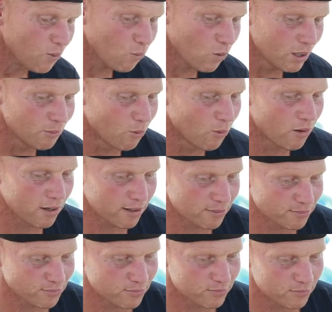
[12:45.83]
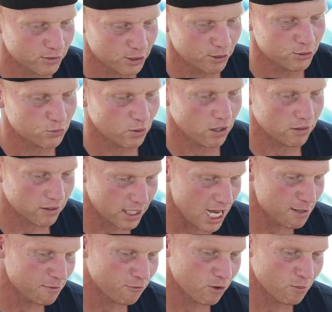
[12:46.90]
One morning, June 12th, the
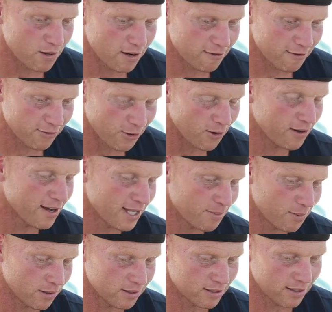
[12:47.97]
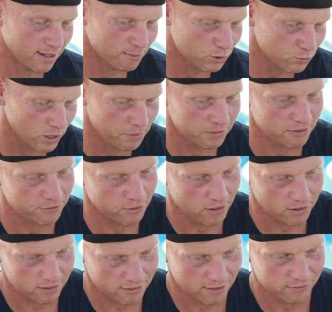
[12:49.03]
day before my 38th birthday, I'm sweeping the
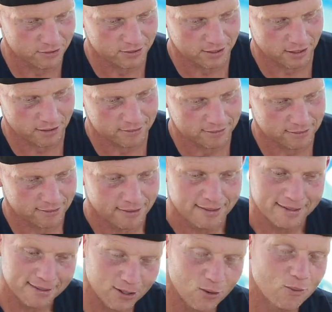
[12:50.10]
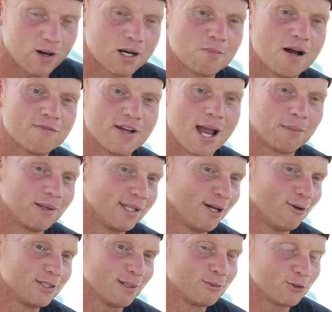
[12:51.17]
front of the stairs. No one in my family
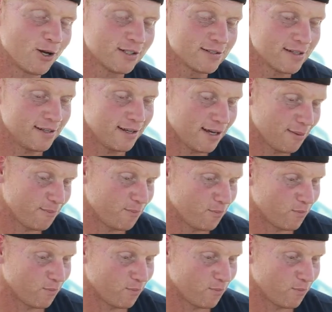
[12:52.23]
knows I'm trustee yet.